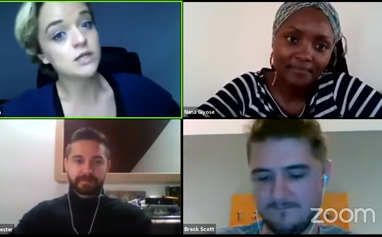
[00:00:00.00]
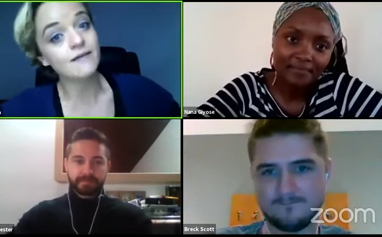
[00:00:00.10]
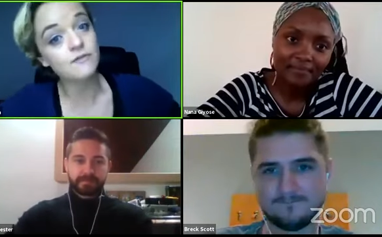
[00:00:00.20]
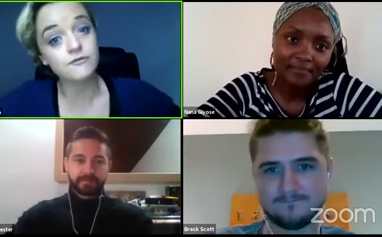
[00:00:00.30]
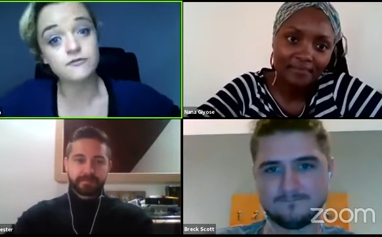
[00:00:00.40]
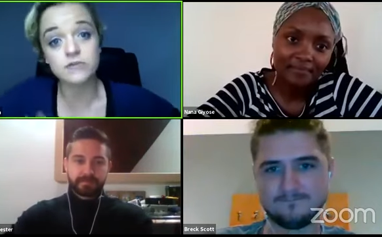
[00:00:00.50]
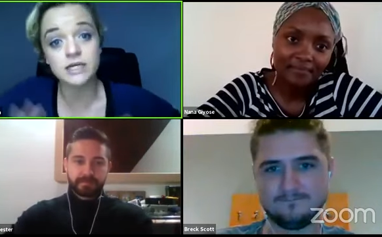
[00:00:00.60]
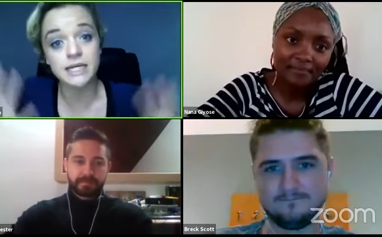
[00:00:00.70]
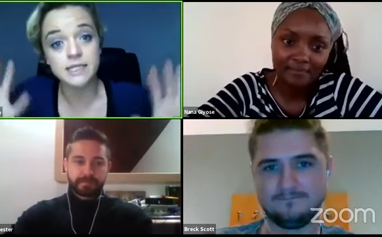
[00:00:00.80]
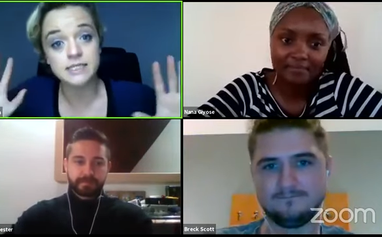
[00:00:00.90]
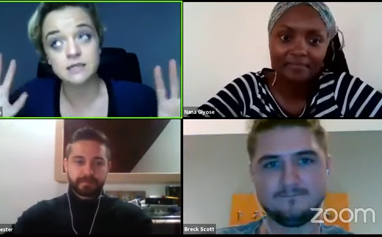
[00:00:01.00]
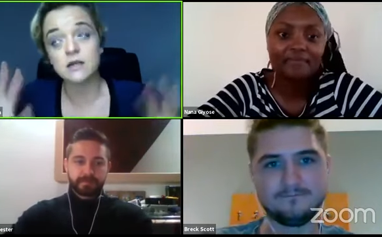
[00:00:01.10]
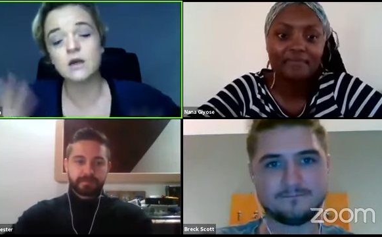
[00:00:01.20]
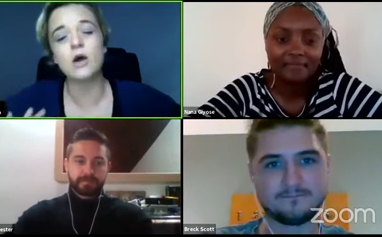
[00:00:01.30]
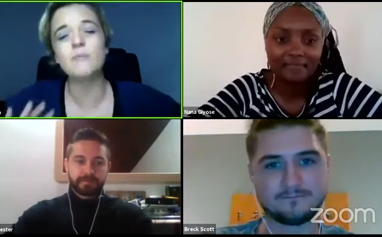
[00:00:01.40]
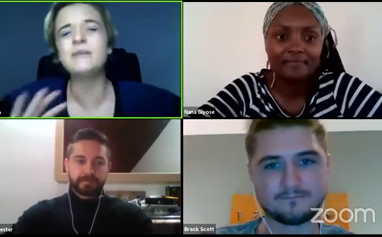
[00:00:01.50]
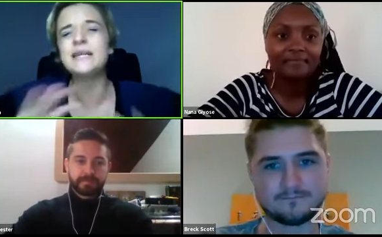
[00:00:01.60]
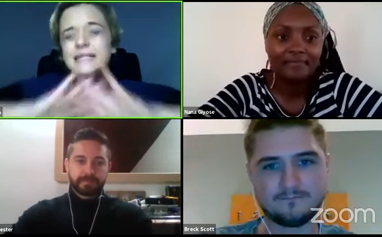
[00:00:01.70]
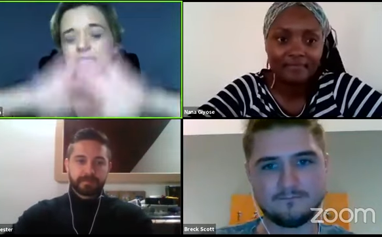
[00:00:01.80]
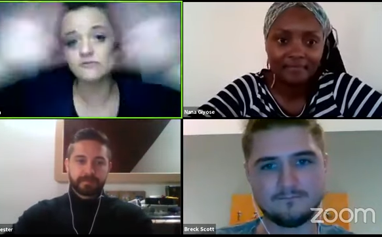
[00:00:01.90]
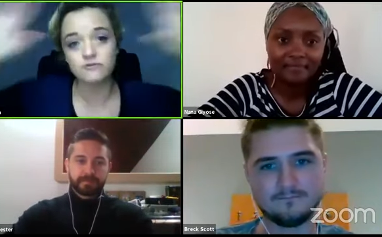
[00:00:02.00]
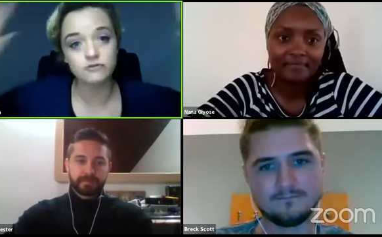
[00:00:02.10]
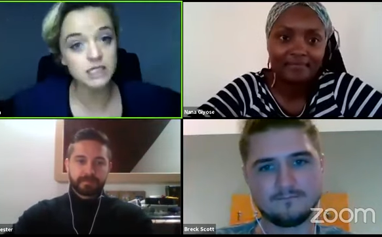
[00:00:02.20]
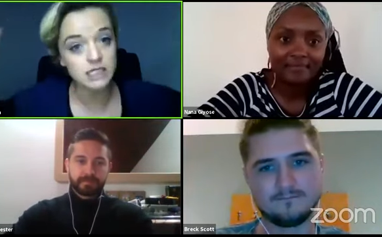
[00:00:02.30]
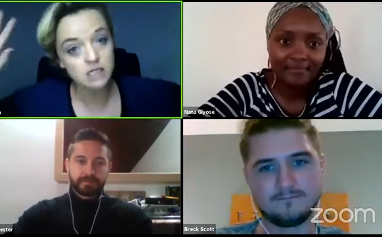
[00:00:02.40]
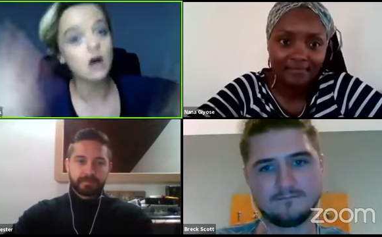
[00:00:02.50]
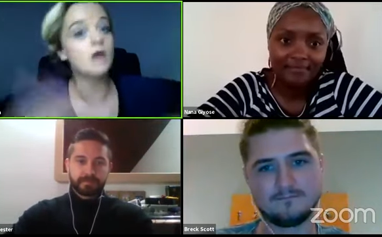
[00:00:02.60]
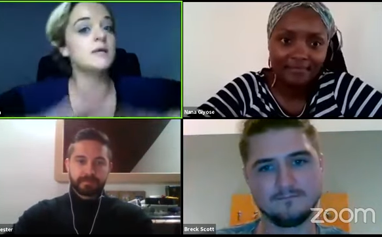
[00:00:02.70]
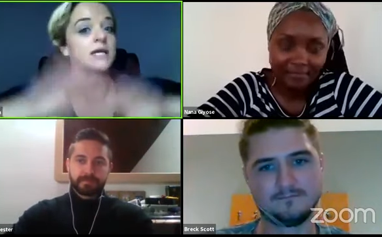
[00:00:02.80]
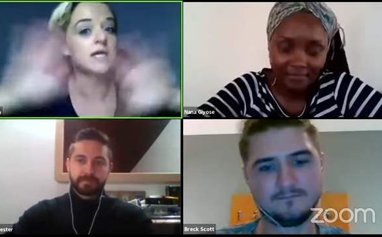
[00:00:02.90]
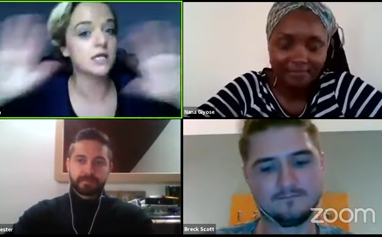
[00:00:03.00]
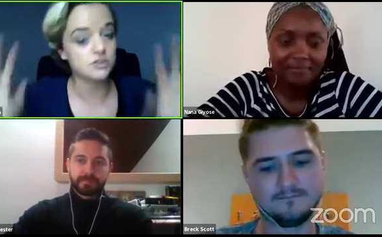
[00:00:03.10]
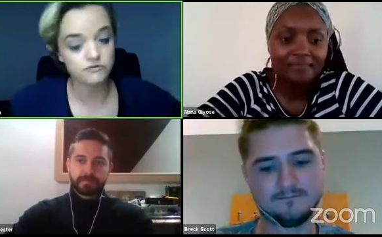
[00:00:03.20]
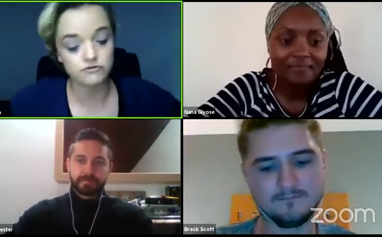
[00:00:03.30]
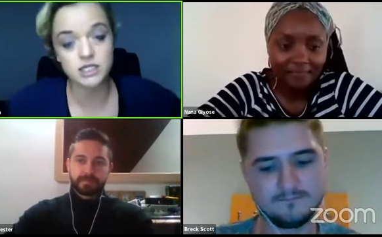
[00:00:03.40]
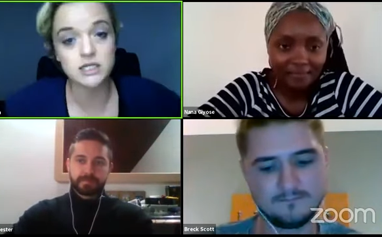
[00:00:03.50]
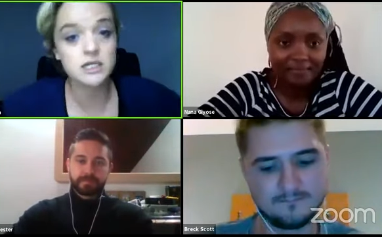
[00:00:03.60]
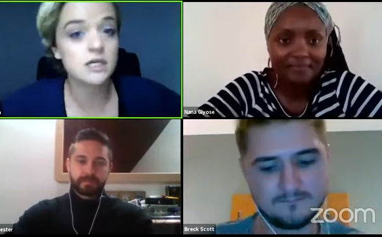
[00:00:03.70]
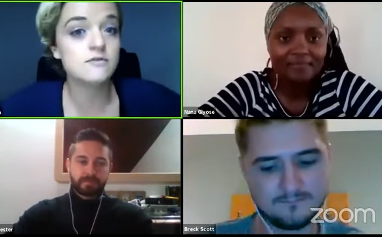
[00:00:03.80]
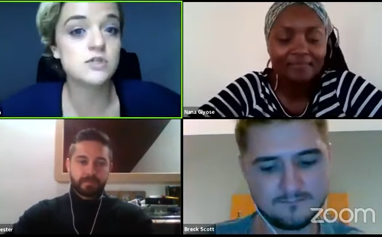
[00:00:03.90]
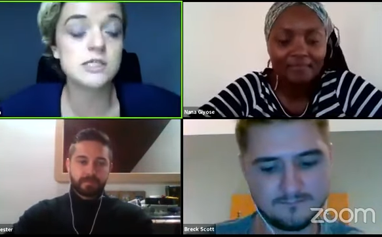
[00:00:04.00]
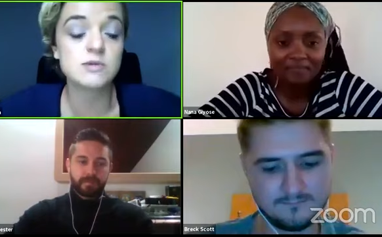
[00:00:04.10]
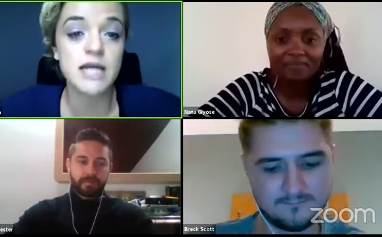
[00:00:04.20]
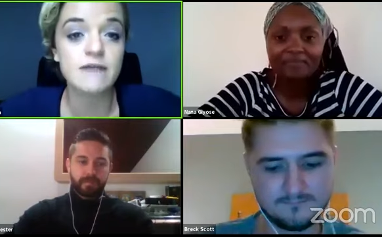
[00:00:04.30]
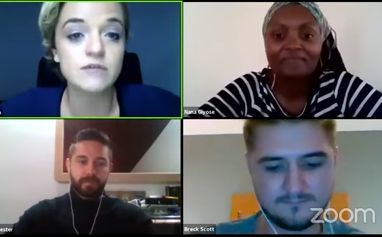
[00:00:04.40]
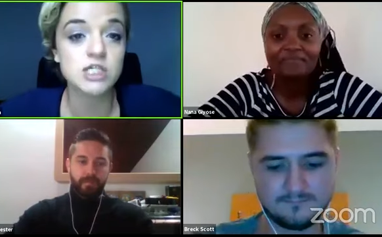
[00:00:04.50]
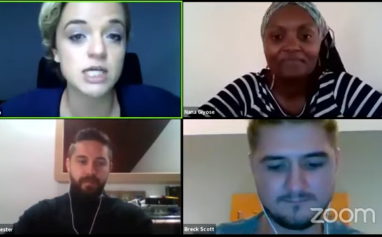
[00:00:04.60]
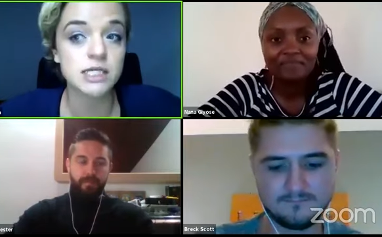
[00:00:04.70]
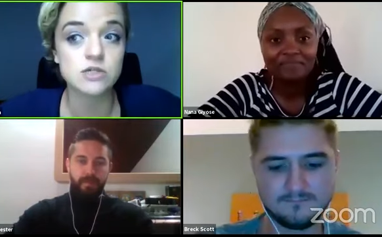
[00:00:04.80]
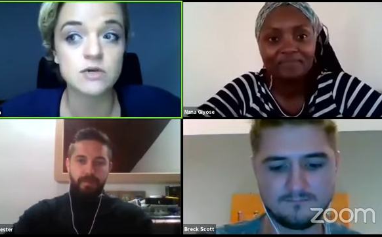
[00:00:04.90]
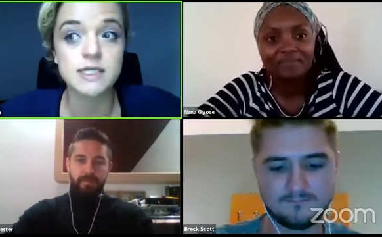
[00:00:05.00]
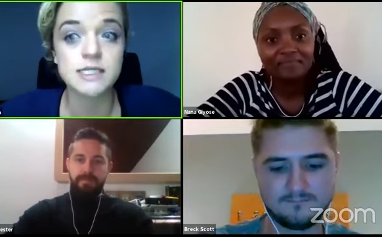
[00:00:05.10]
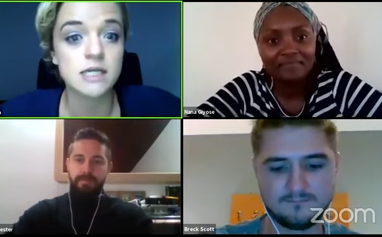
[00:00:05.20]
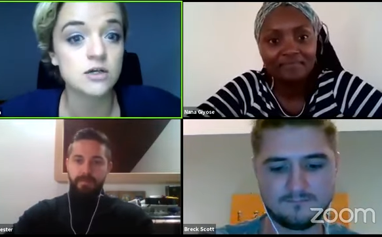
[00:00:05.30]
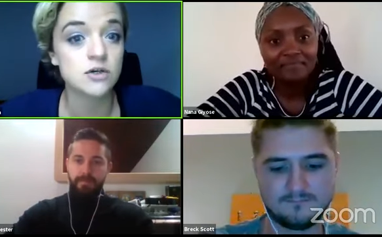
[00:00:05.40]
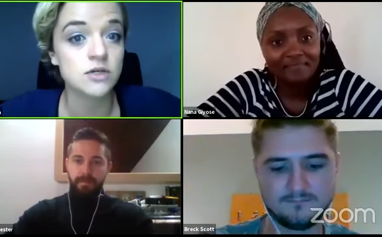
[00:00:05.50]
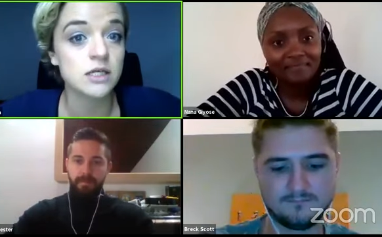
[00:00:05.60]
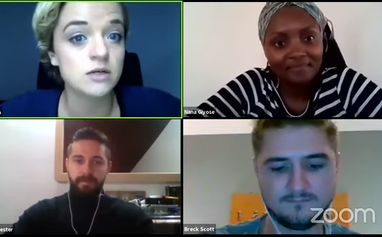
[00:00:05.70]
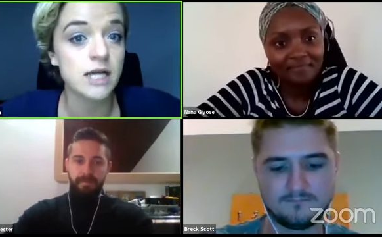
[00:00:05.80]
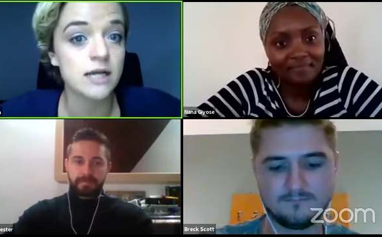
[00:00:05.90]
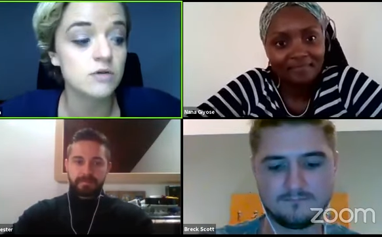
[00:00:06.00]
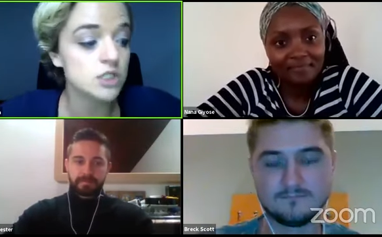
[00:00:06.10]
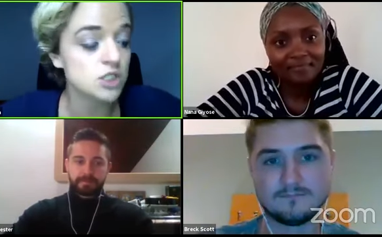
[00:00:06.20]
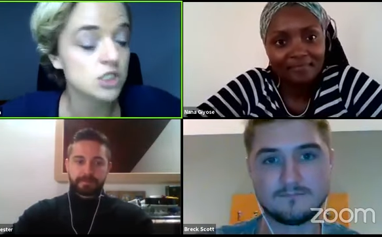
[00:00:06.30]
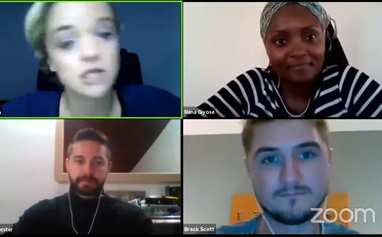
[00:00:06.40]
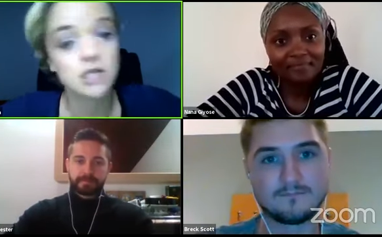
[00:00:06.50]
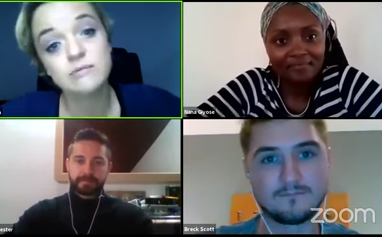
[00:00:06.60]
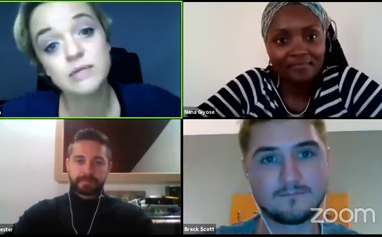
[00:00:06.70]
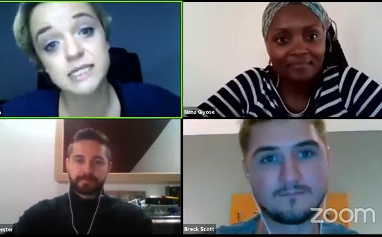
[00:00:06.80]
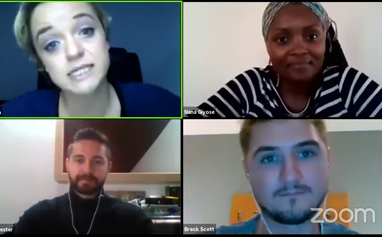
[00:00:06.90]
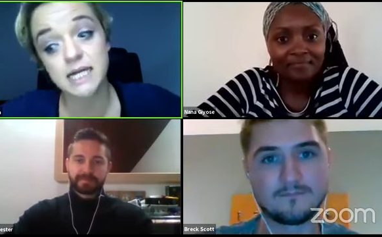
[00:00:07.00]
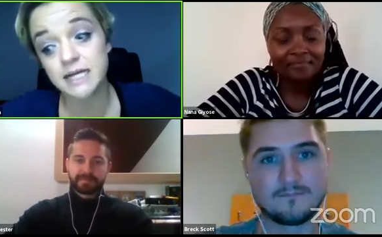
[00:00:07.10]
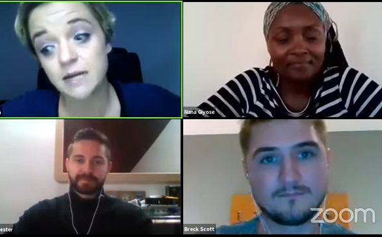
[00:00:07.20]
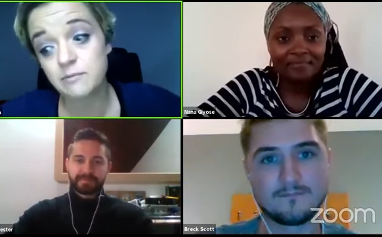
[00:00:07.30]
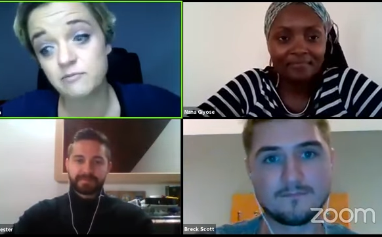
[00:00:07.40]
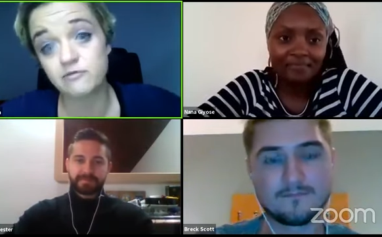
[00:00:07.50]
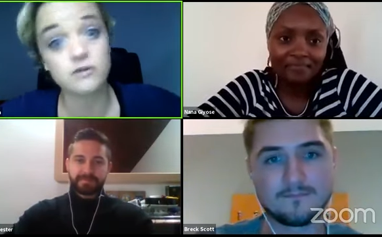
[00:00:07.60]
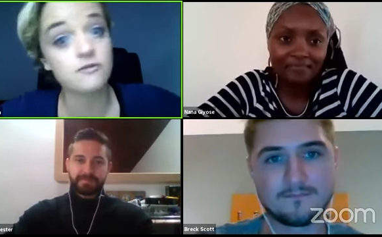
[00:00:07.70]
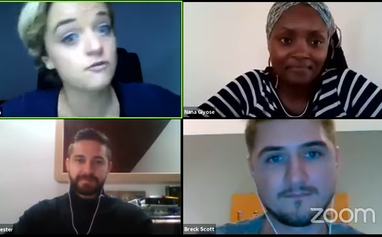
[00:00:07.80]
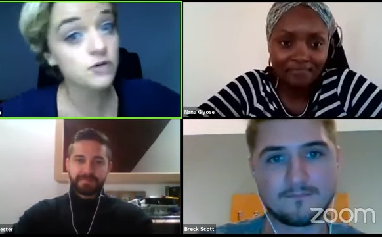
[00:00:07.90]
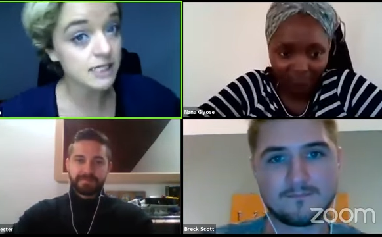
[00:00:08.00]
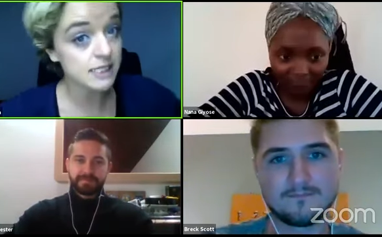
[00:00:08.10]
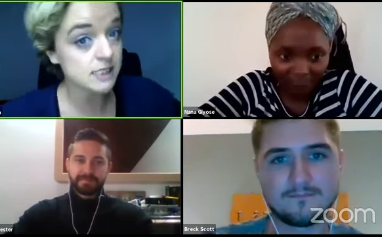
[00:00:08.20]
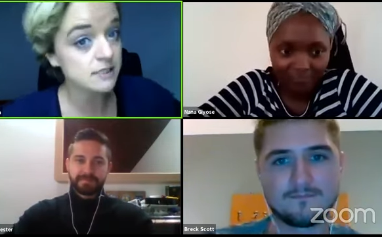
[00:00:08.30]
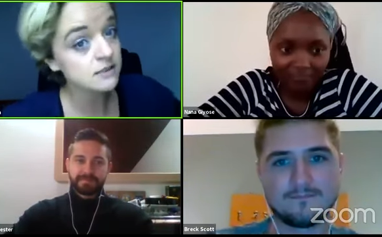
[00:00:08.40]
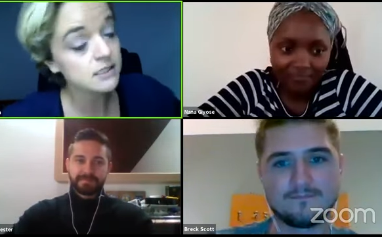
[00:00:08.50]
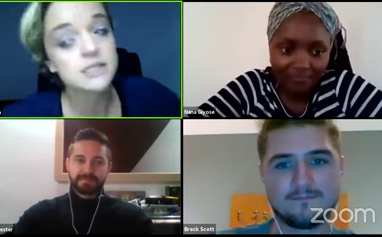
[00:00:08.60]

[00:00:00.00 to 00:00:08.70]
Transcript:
Speaker 1: to have a free lesson, completely free, obligation free, if you just want to have a chat to us and learn a new language, please sign up for a free lesson.